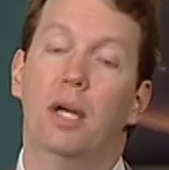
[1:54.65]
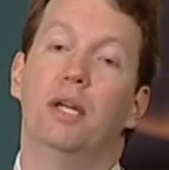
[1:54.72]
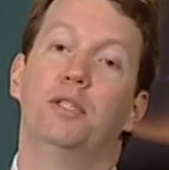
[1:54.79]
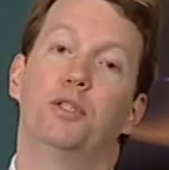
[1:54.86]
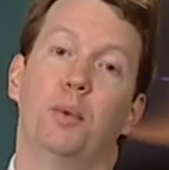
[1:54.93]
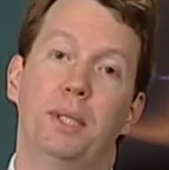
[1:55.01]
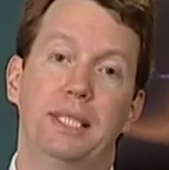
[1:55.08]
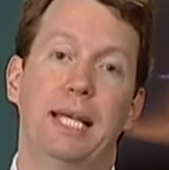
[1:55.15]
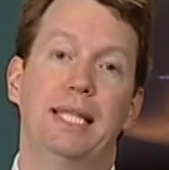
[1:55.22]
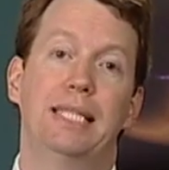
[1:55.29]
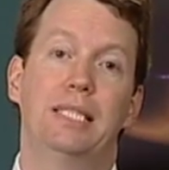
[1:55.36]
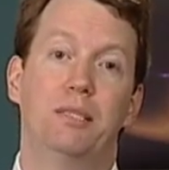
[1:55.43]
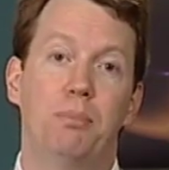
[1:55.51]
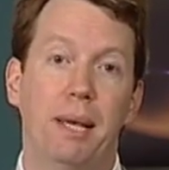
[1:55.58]
So we say
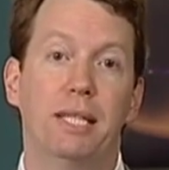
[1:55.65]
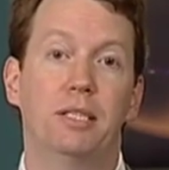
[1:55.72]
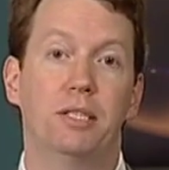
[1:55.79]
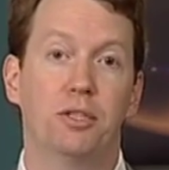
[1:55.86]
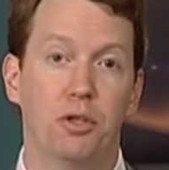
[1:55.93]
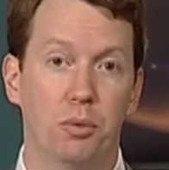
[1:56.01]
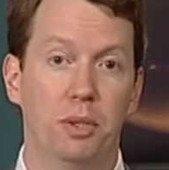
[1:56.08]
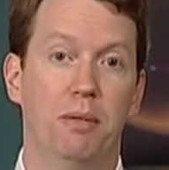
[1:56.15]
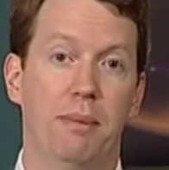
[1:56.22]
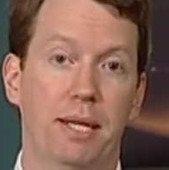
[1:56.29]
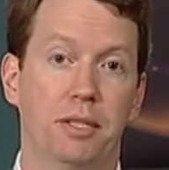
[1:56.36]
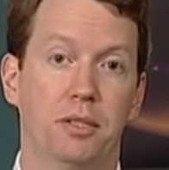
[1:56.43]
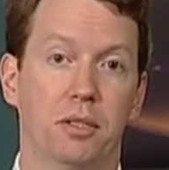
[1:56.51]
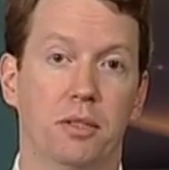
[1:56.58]
that space is
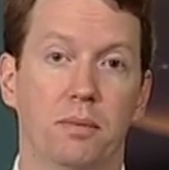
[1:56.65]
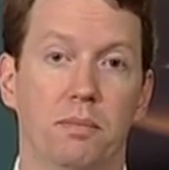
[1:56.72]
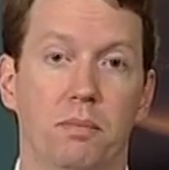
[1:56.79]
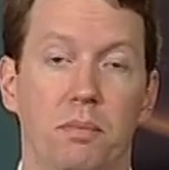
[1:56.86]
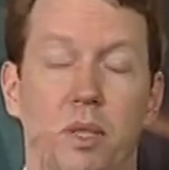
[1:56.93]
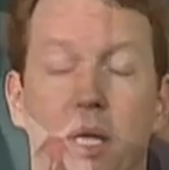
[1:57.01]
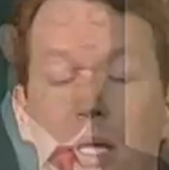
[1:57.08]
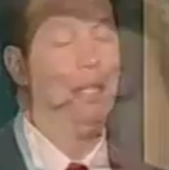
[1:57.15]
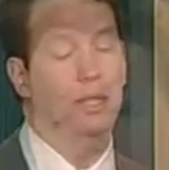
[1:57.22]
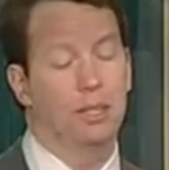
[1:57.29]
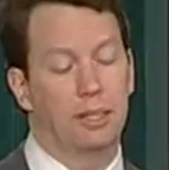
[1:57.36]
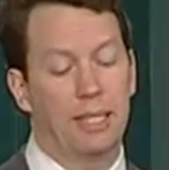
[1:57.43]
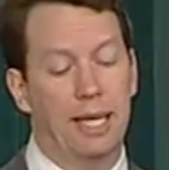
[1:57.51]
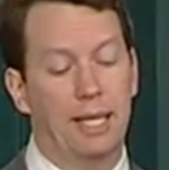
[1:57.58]
three-dimensional.
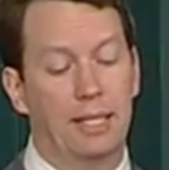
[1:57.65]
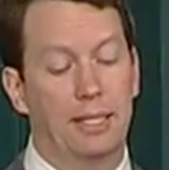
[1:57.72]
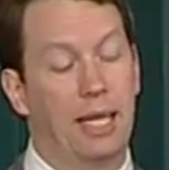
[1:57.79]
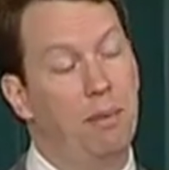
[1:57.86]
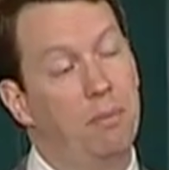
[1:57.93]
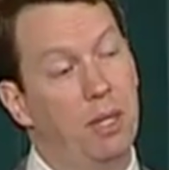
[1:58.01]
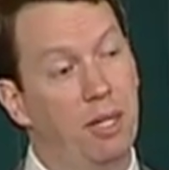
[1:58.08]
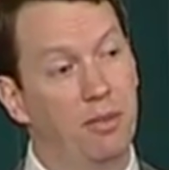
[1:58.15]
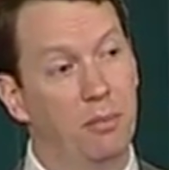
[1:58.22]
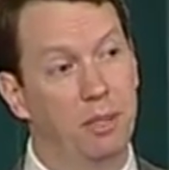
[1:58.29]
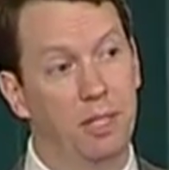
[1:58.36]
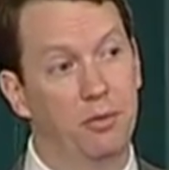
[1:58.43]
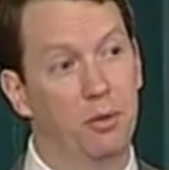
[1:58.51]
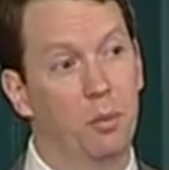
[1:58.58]
Saying the same thing from a
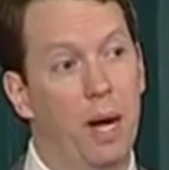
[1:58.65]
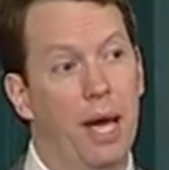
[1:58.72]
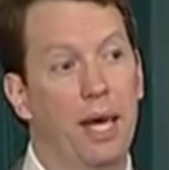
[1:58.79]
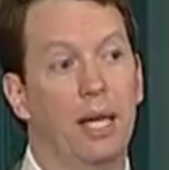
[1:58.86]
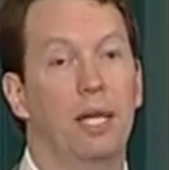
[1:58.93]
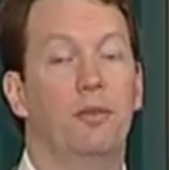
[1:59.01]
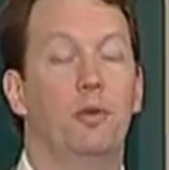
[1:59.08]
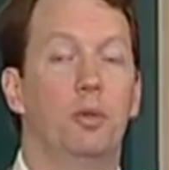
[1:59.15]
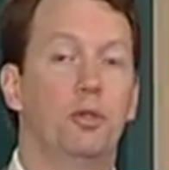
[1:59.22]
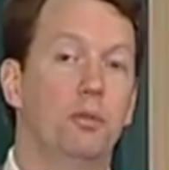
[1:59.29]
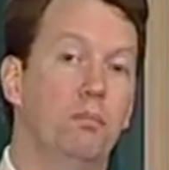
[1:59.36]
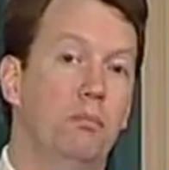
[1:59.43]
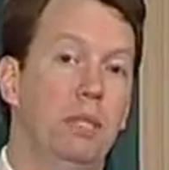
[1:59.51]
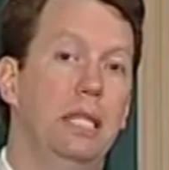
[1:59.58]
different way, if you want
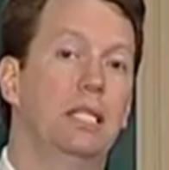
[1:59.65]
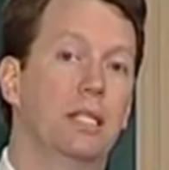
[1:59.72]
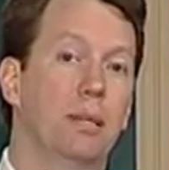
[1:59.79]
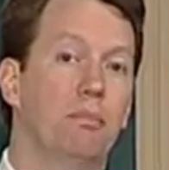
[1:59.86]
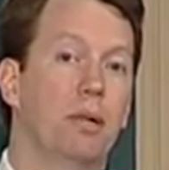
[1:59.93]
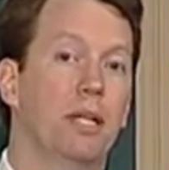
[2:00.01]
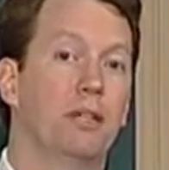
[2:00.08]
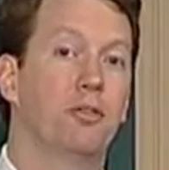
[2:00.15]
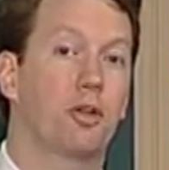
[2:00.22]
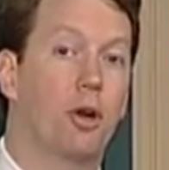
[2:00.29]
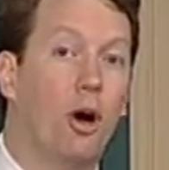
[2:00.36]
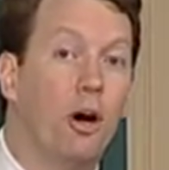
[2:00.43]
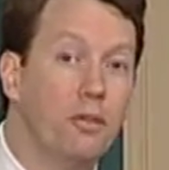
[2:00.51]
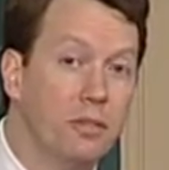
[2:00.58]
to meet somebody for
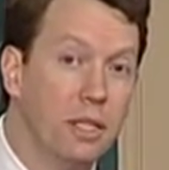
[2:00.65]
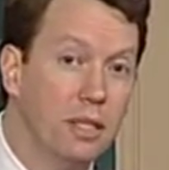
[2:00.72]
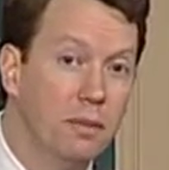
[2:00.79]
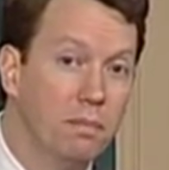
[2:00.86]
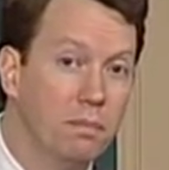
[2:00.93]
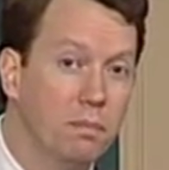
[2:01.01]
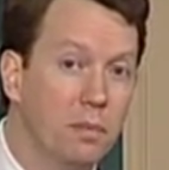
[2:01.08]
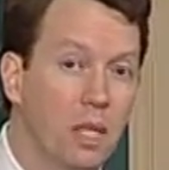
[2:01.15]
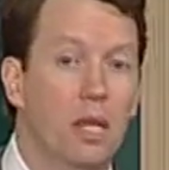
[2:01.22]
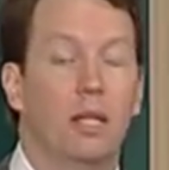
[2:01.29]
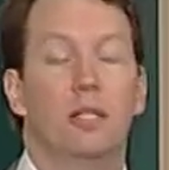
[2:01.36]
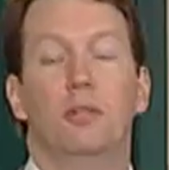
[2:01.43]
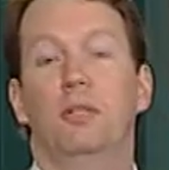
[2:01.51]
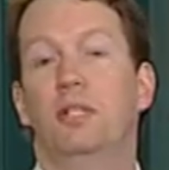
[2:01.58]
coffee,
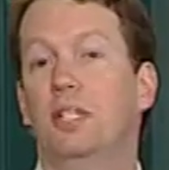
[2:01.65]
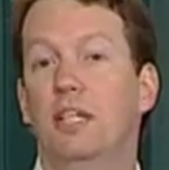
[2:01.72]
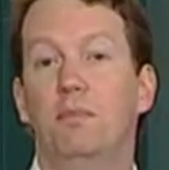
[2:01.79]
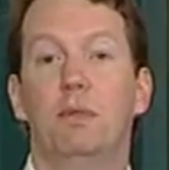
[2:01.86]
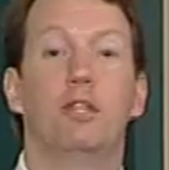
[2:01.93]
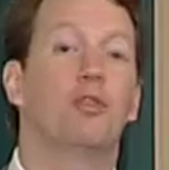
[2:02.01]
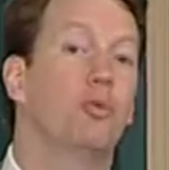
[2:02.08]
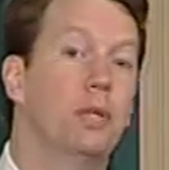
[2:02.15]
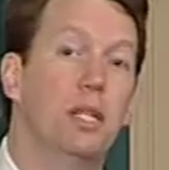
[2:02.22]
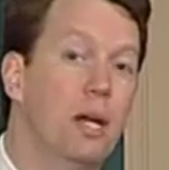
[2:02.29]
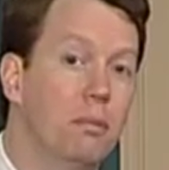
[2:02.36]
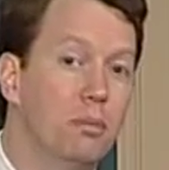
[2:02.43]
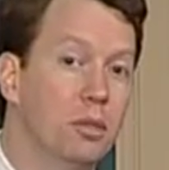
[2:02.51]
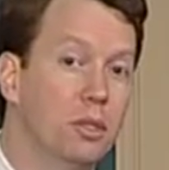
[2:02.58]
you need to give me three
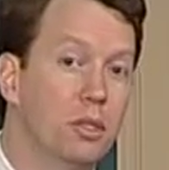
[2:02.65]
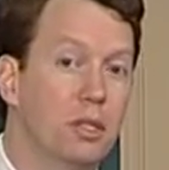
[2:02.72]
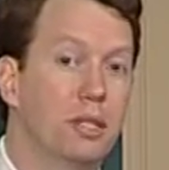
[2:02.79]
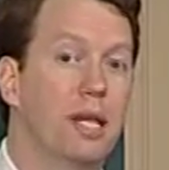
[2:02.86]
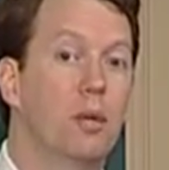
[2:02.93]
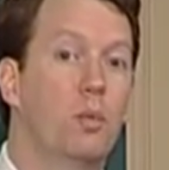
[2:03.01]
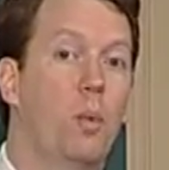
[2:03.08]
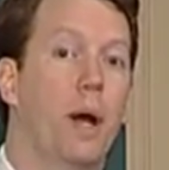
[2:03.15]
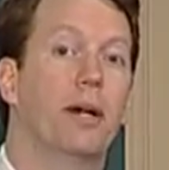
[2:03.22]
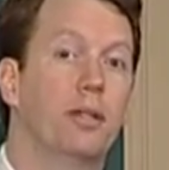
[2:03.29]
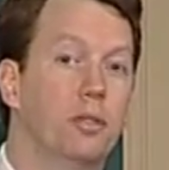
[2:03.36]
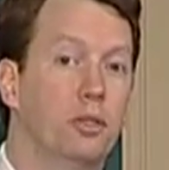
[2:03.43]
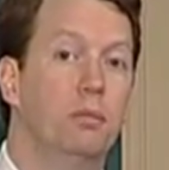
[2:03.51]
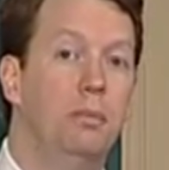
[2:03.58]
numbers to say
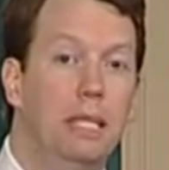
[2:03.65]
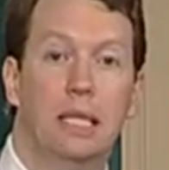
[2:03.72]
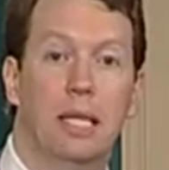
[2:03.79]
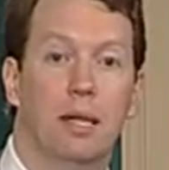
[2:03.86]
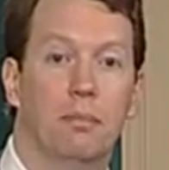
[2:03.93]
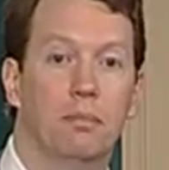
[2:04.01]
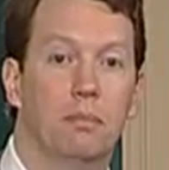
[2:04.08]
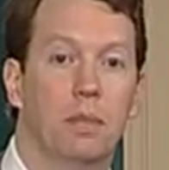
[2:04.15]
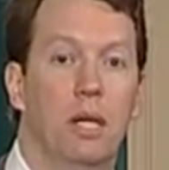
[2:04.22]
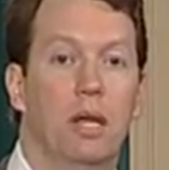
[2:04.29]
where to meet them.